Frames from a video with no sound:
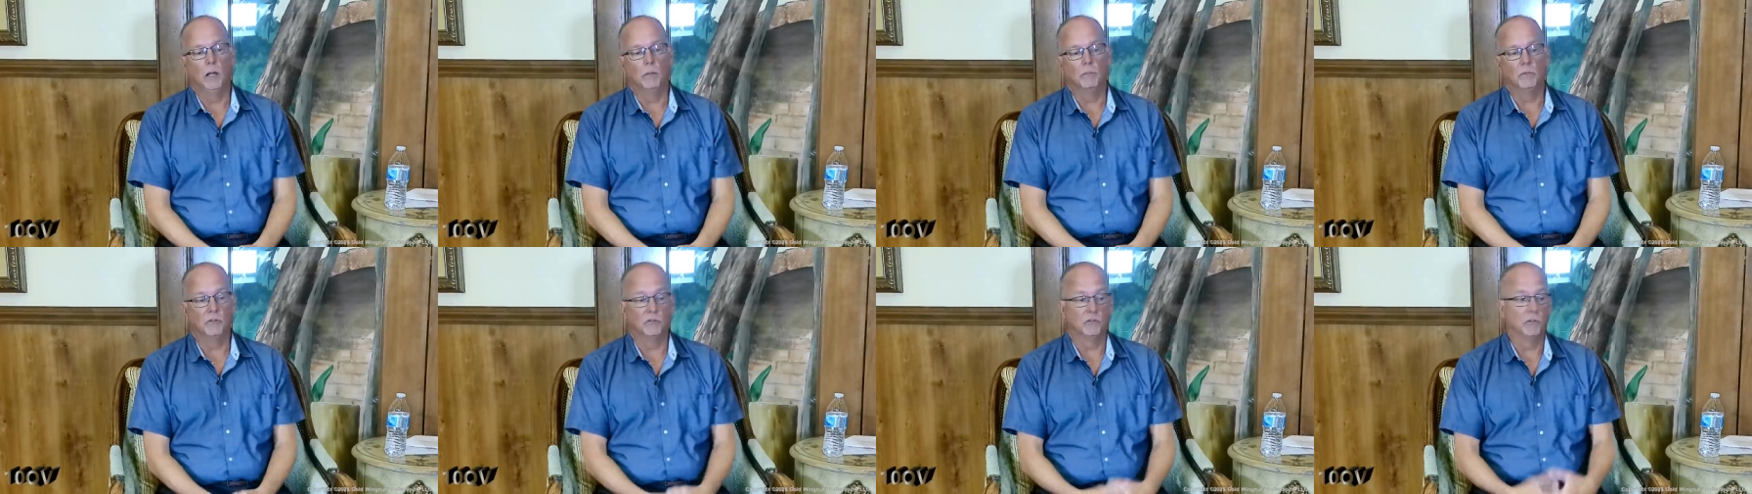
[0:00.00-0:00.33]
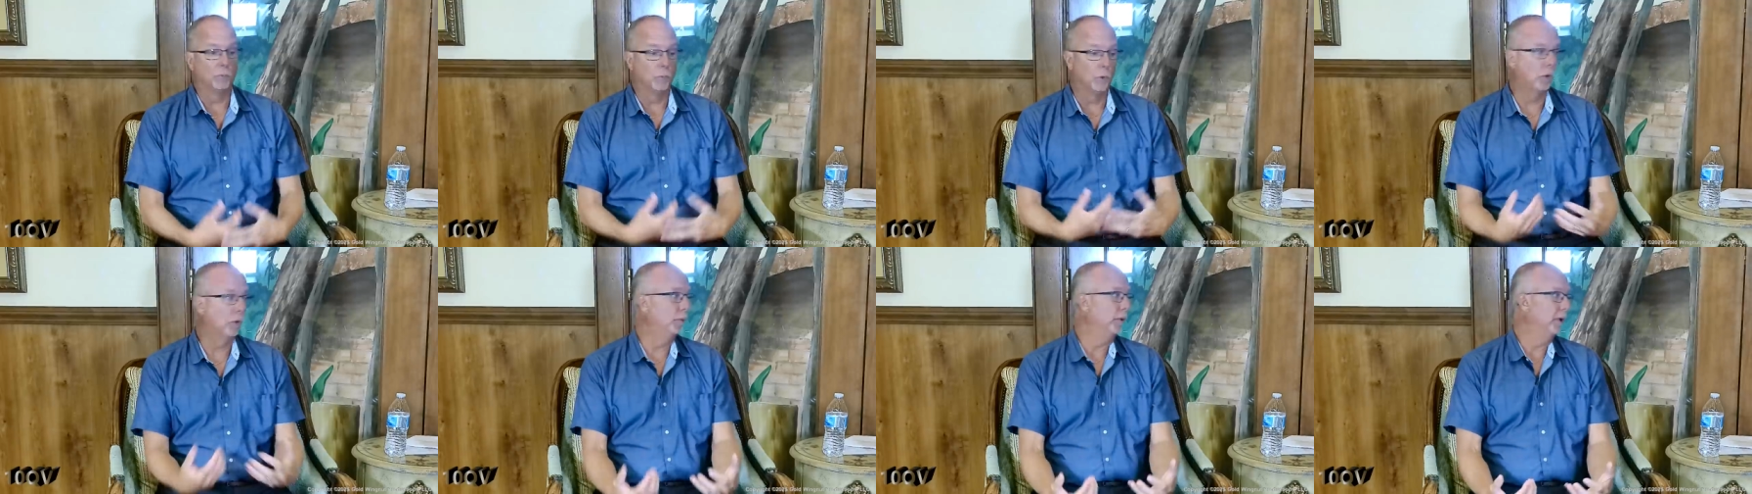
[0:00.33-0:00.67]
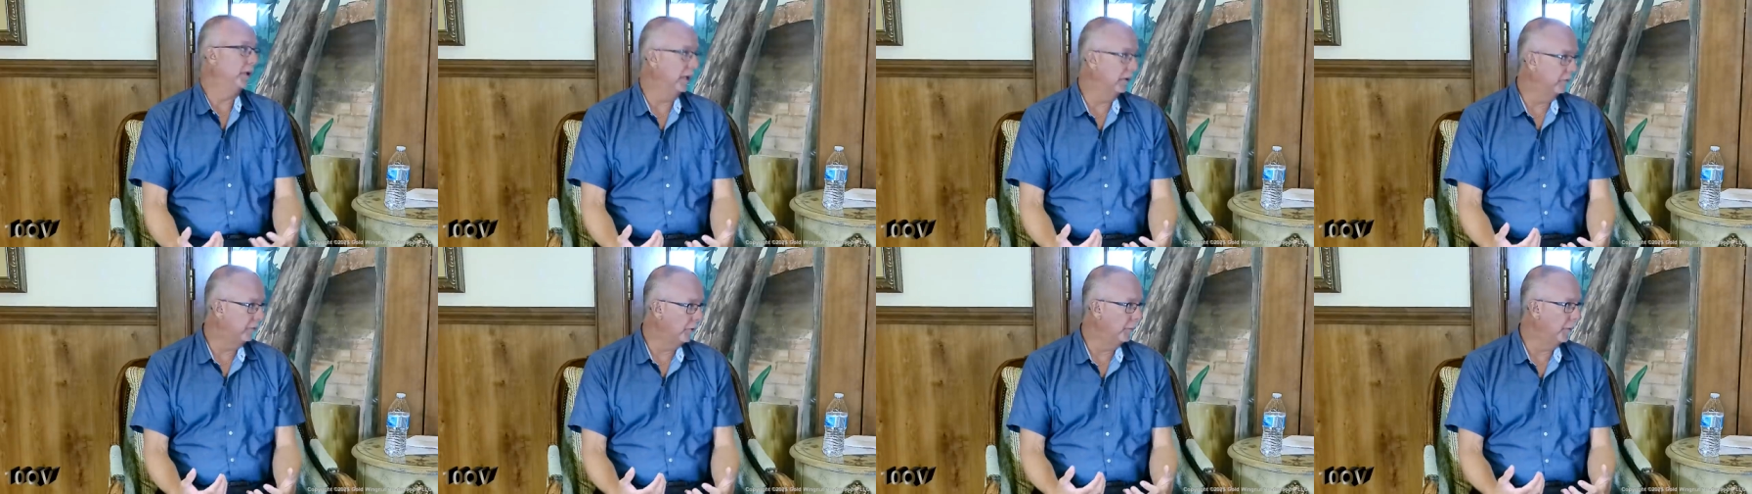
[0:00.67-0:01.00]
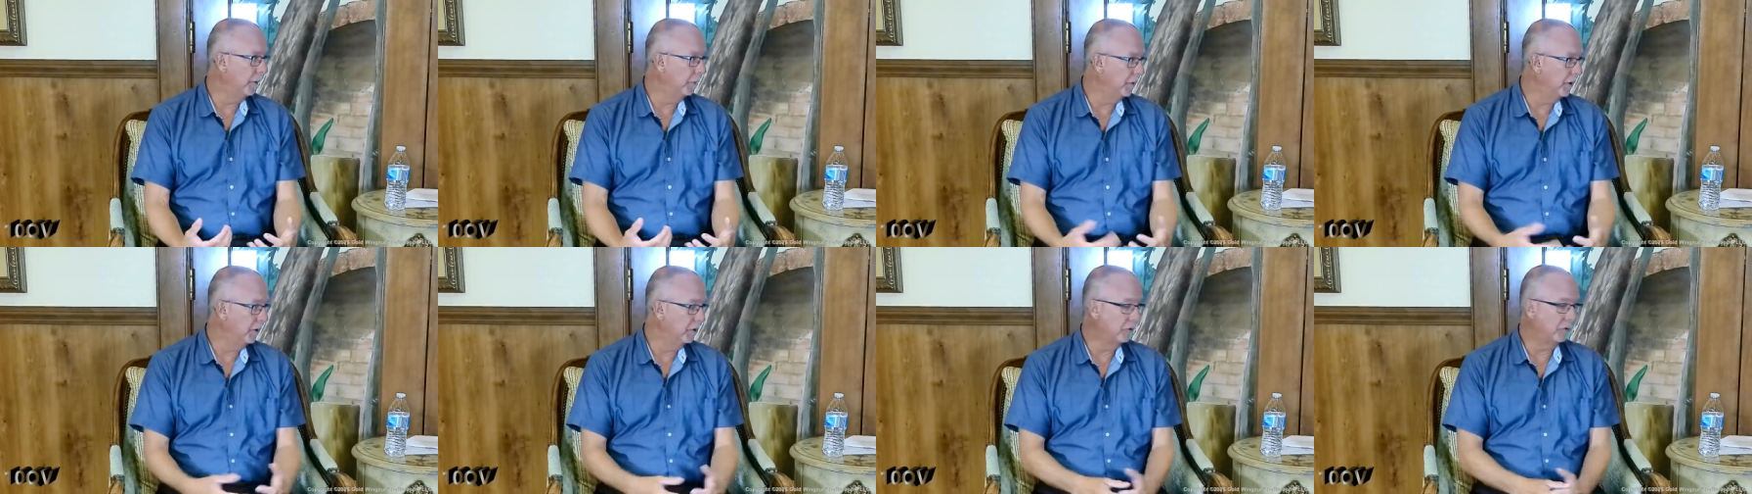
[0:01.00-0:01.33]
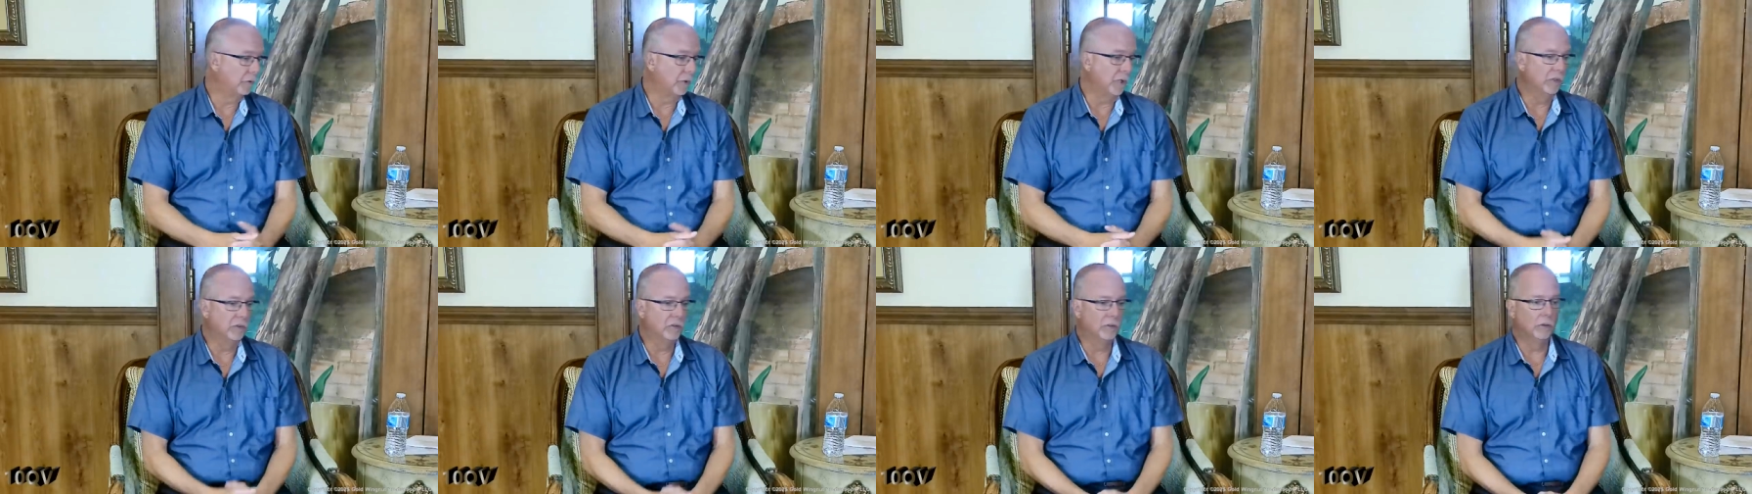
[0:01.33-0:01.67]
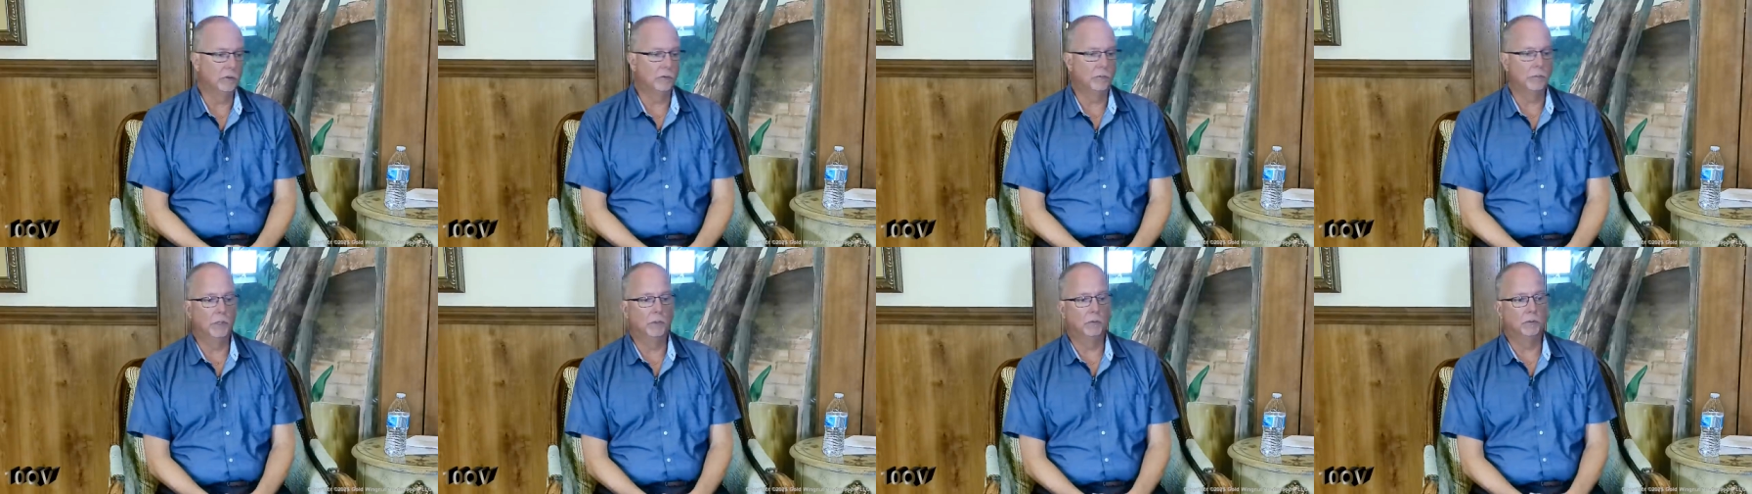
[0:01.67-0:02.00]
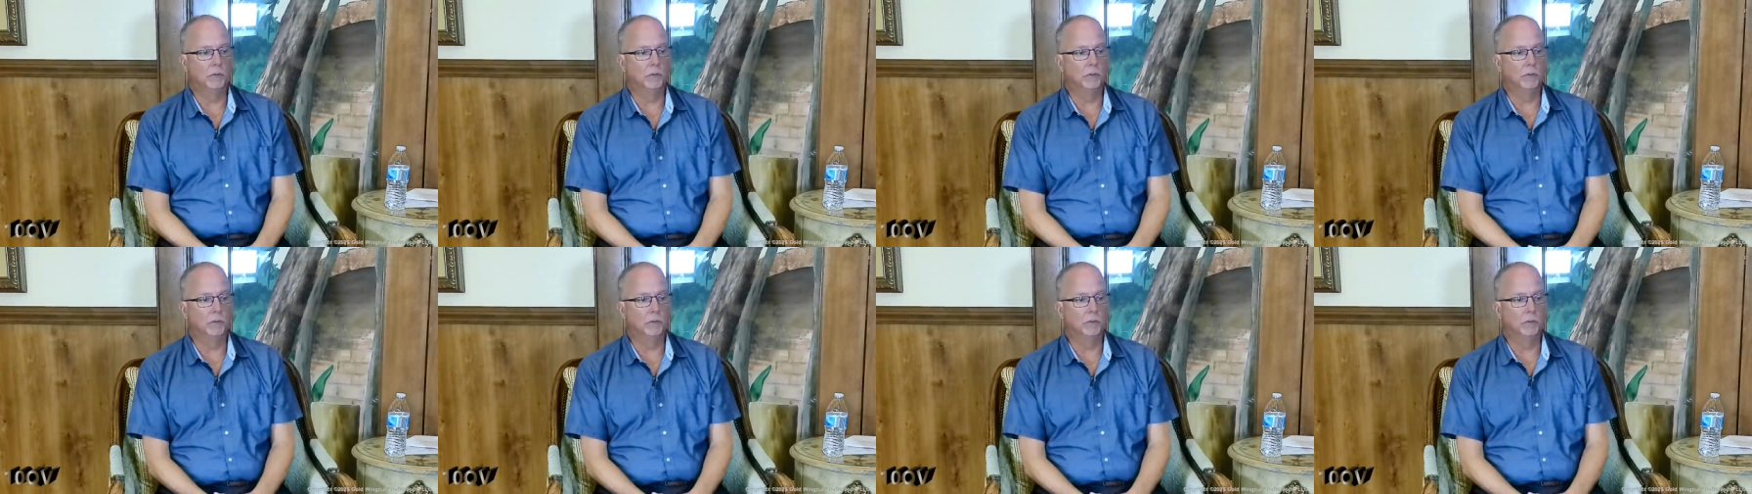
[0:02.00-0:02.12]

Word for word: the support we get from administration to be able to